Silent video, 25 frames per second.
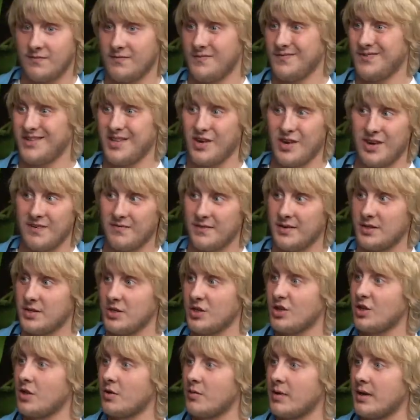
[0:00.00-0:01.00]
driven to
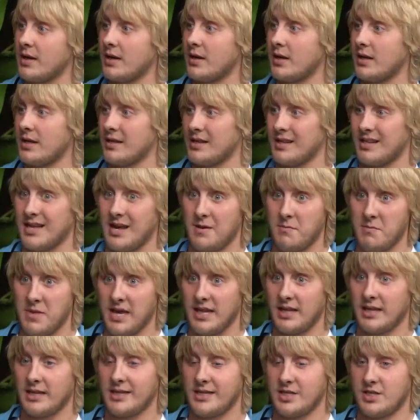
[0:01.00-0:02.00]
do it, and they're that
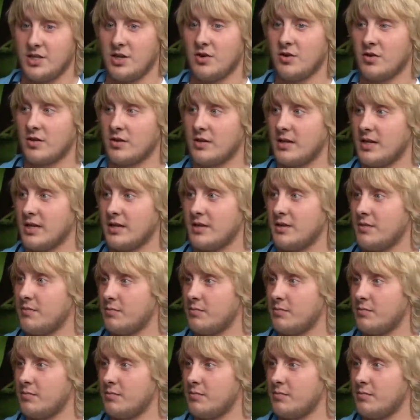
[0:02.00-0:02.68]
mentally strong, that the